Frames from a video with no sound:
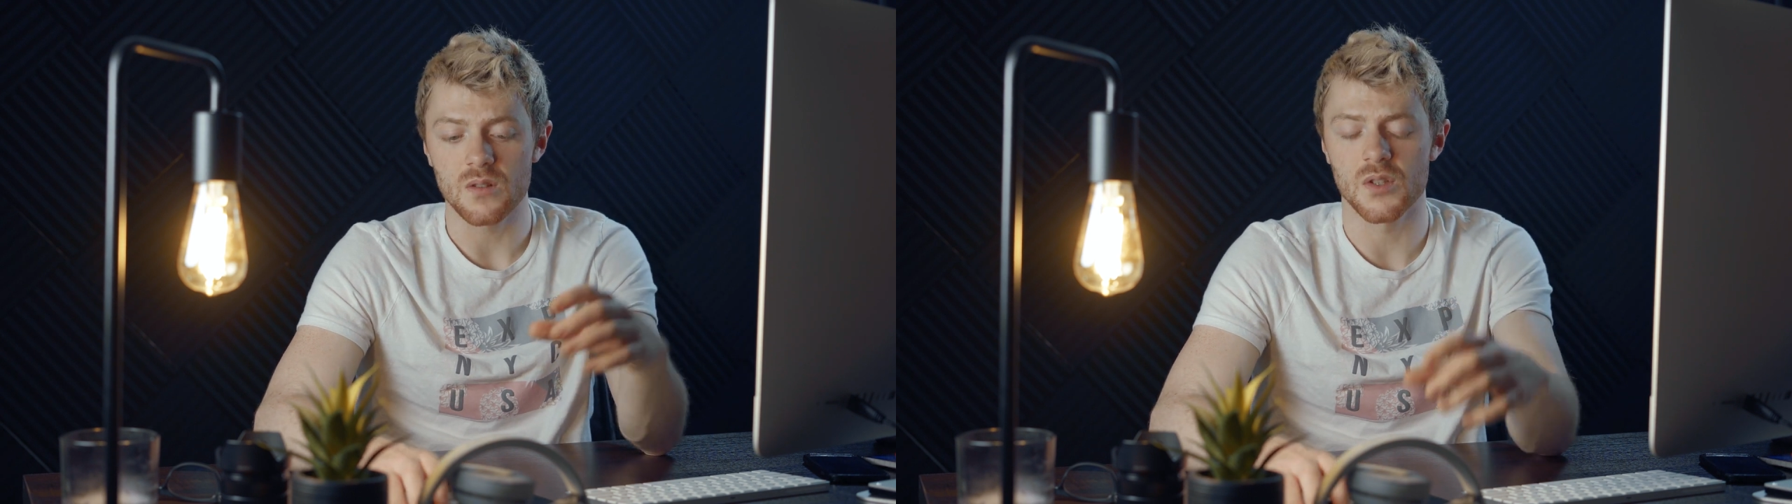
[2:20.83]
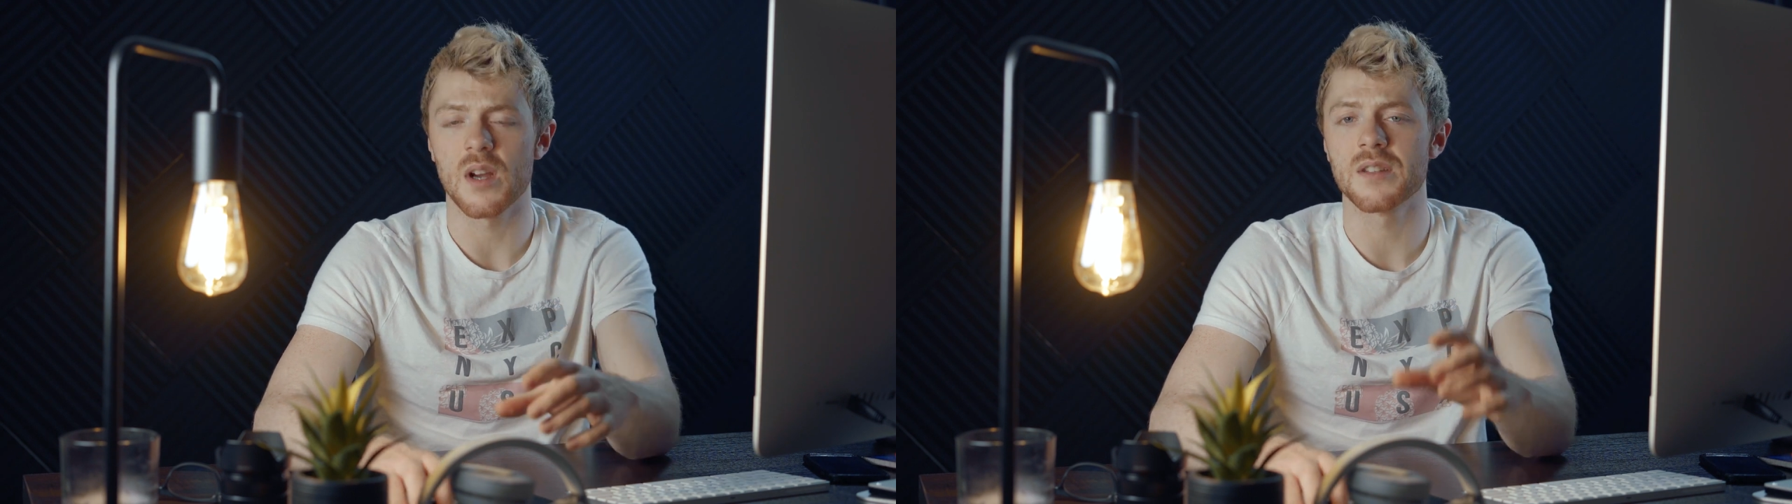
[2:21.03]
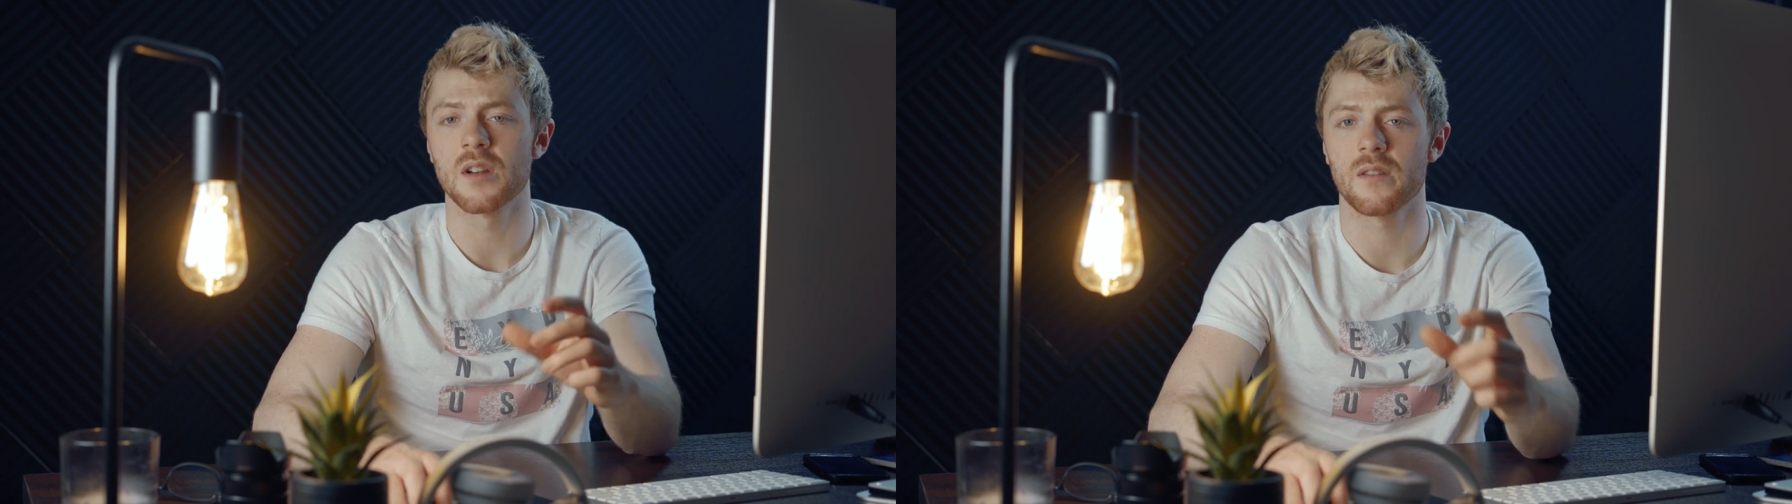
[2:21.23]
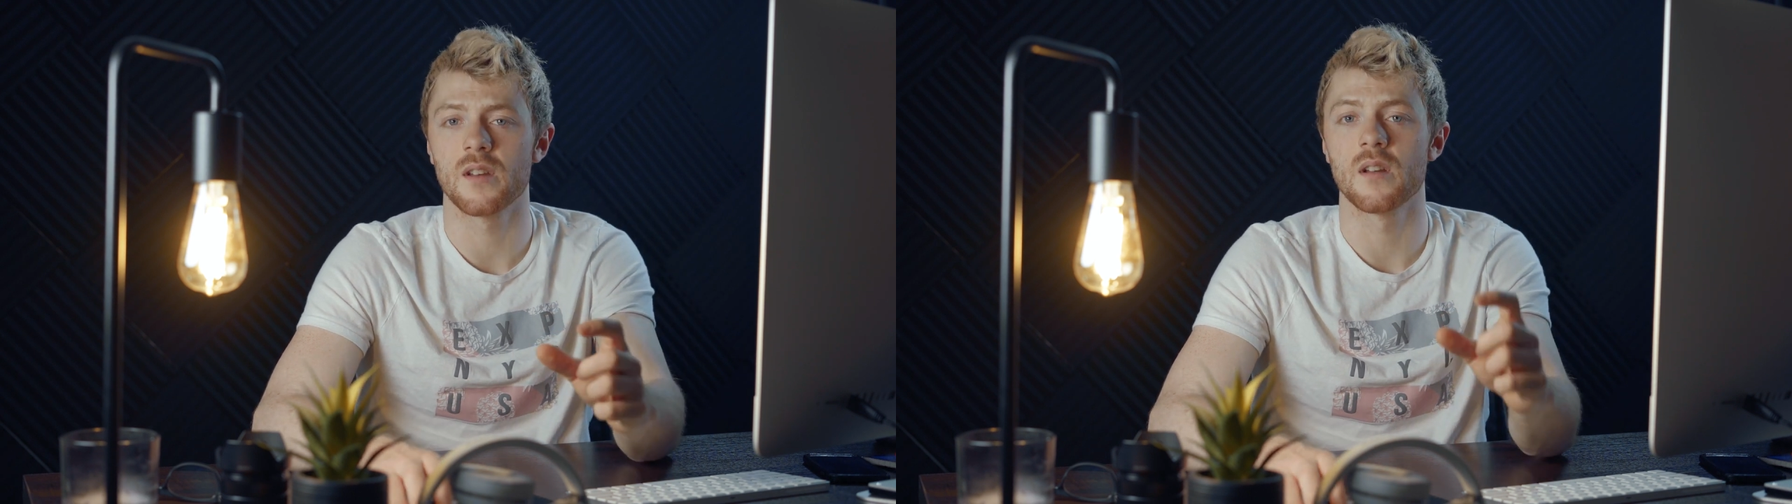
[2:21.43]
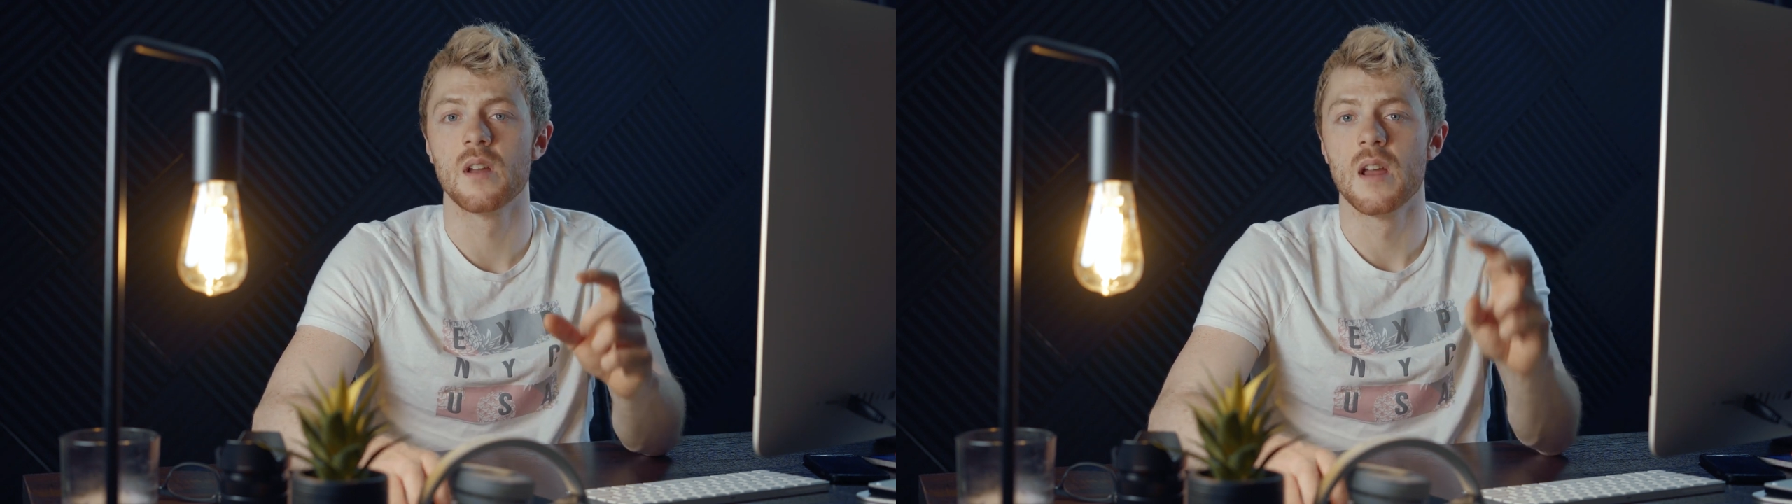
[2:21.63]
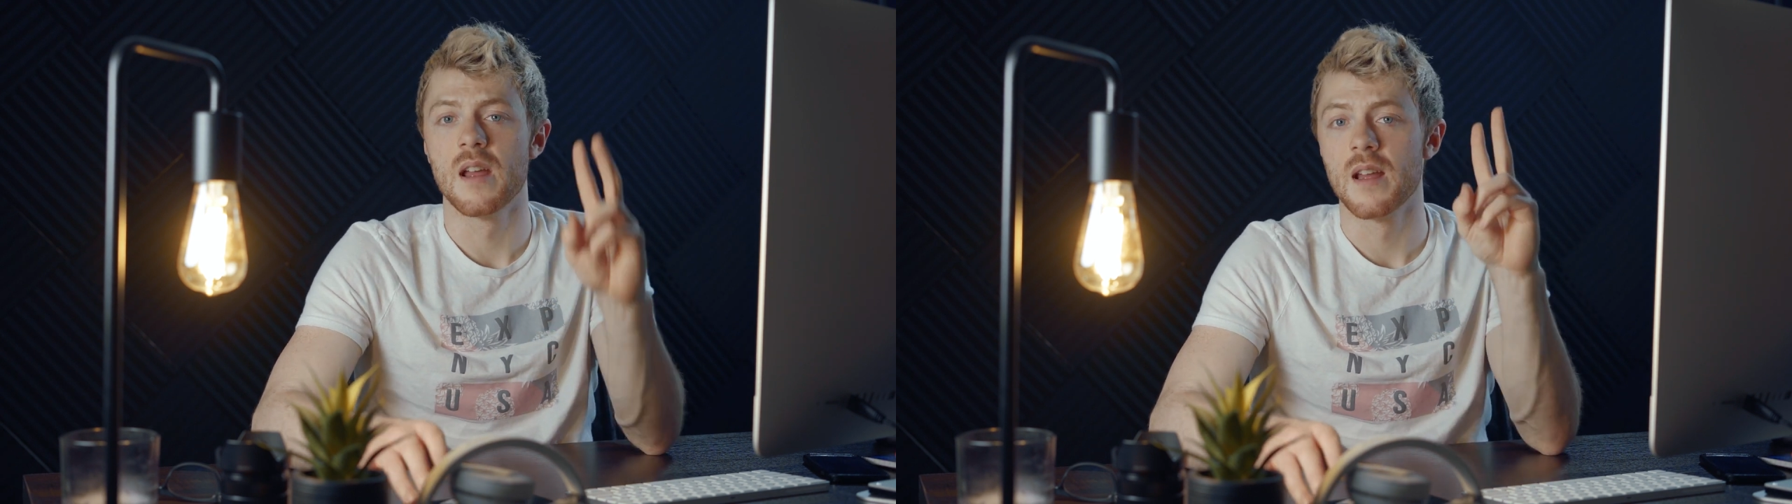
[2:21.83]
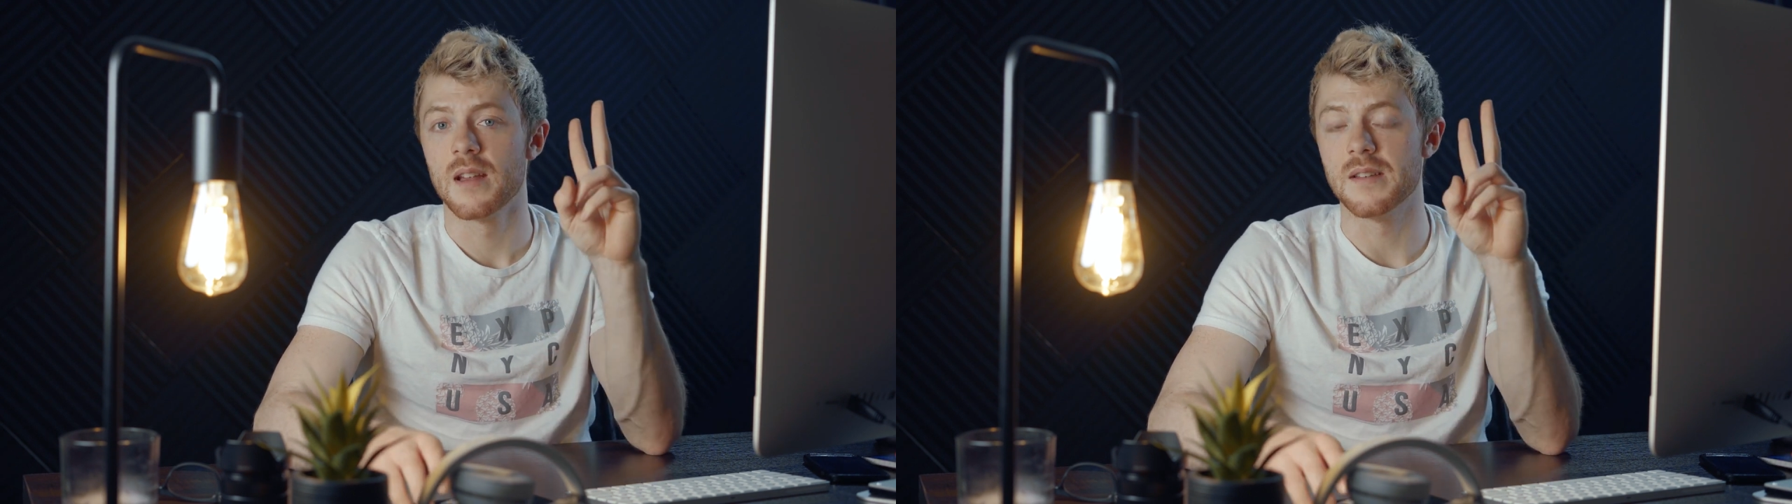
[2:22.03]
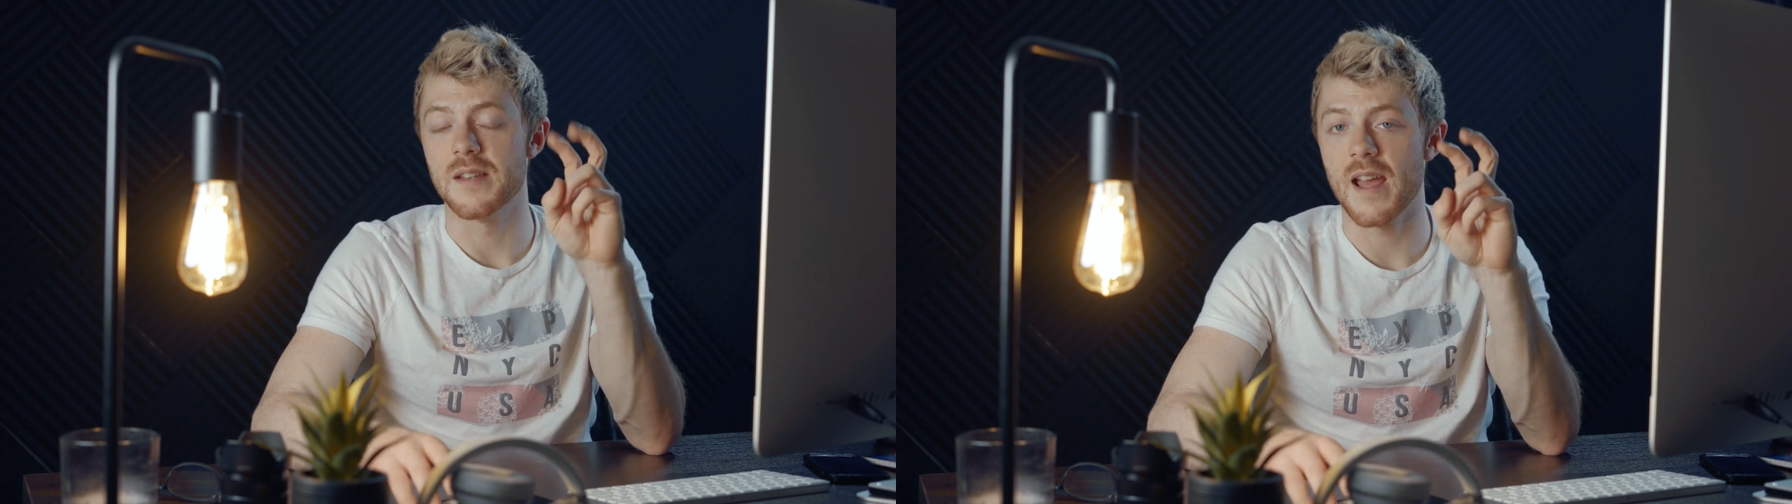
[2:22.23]
So I took the
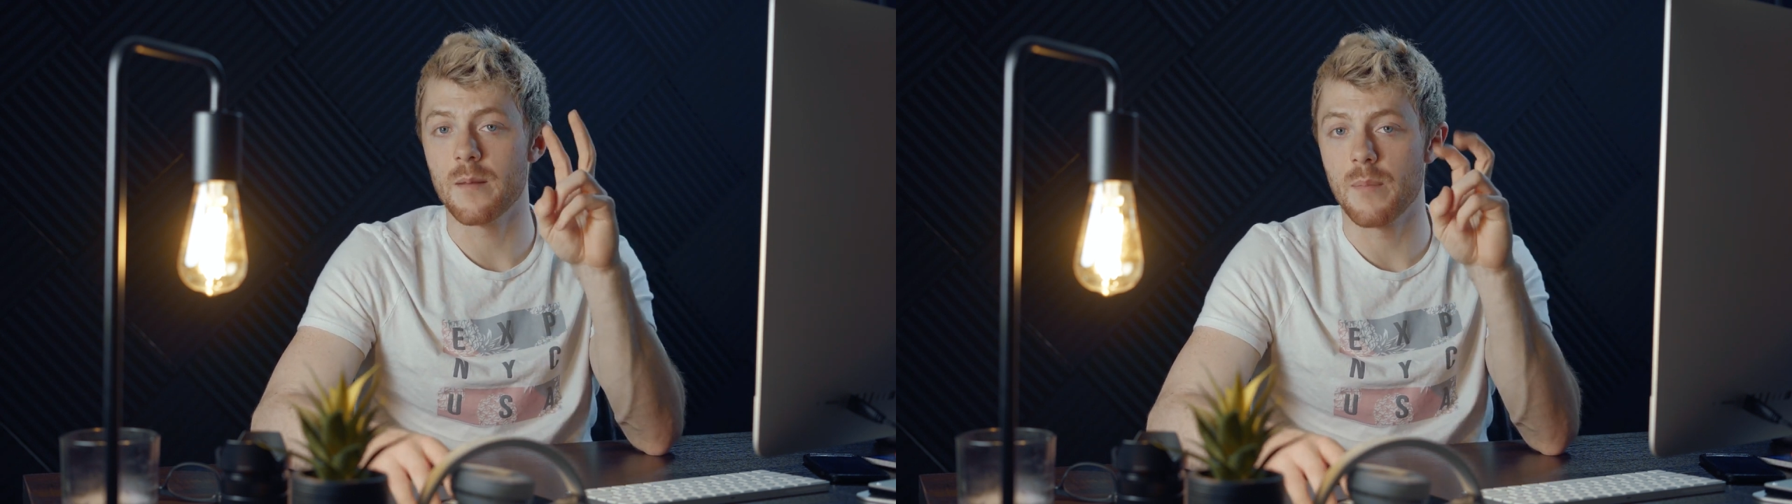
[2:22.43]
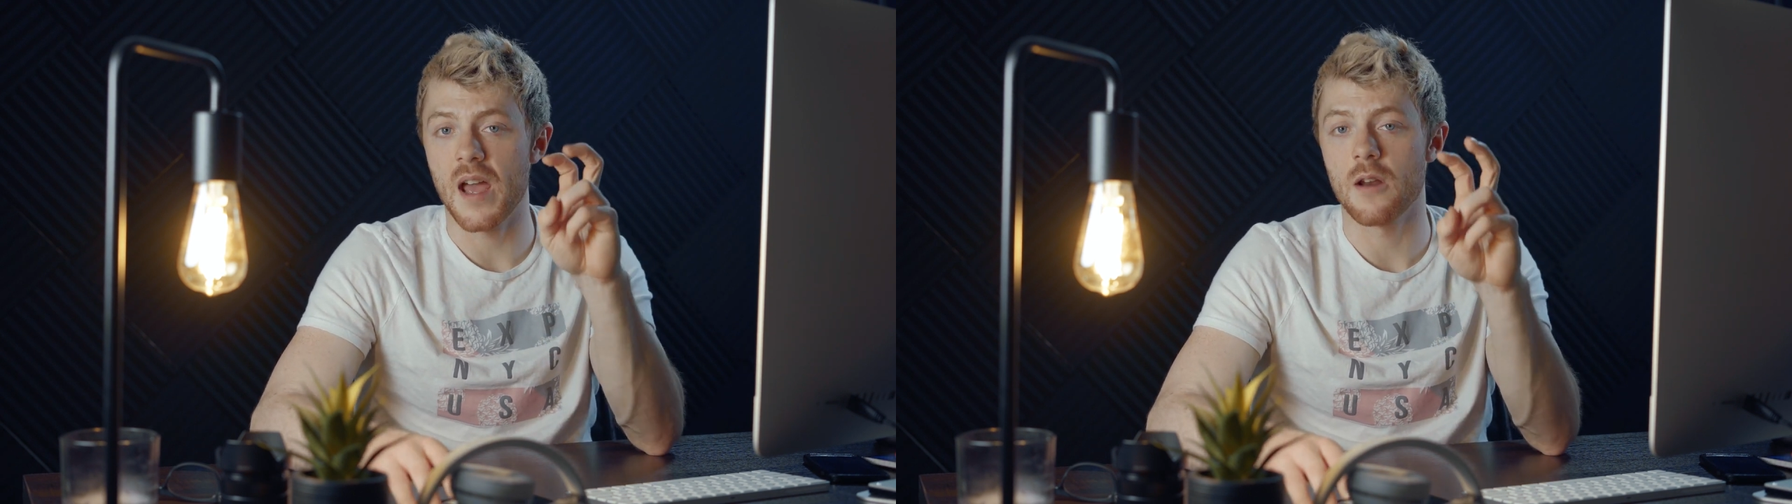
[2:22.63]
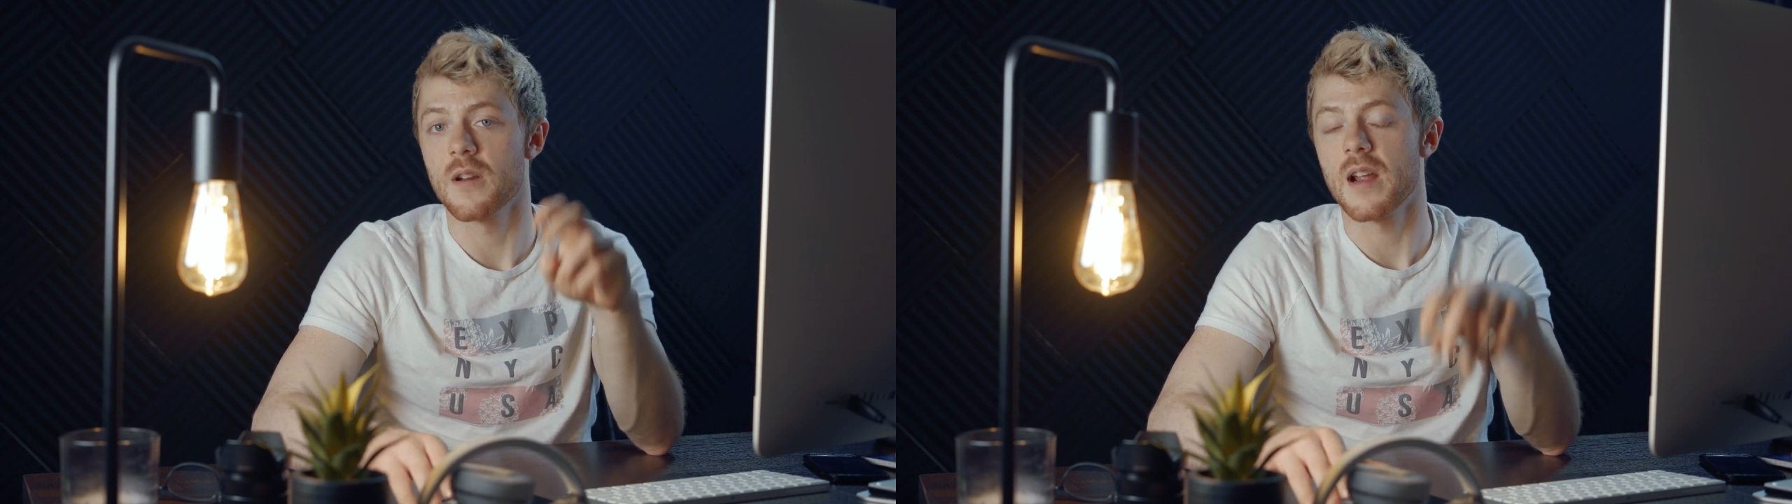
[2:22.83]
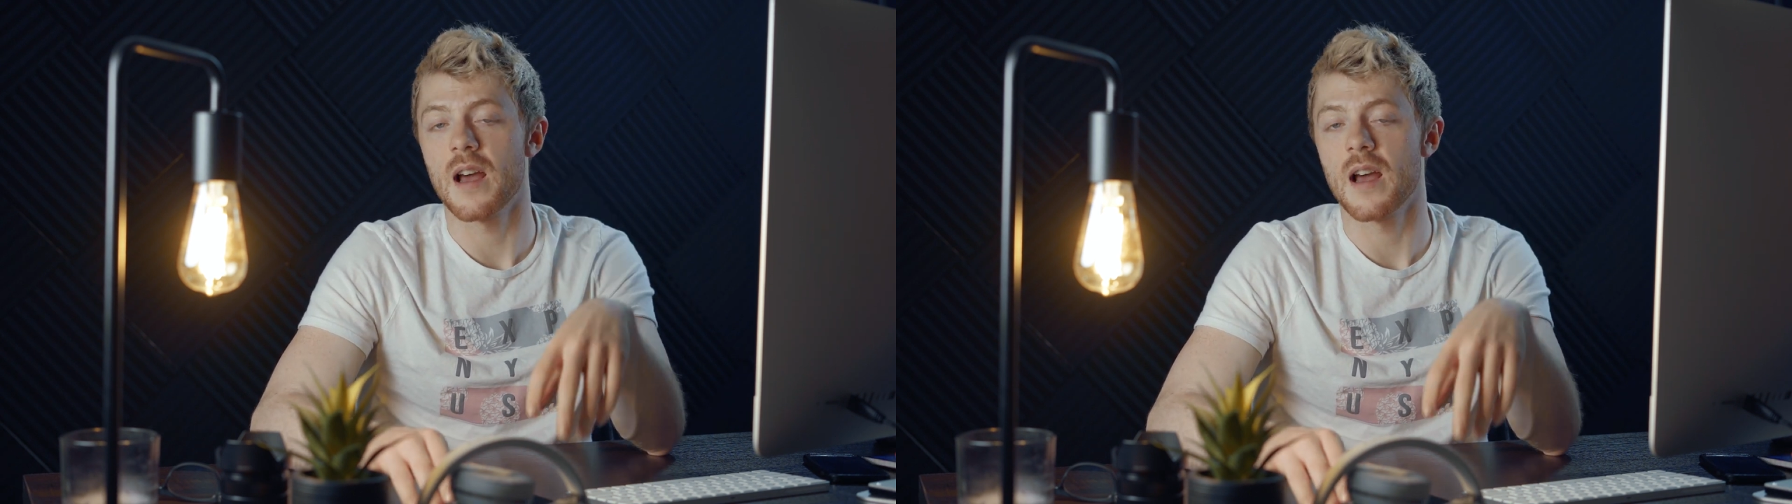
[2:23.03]
dead battery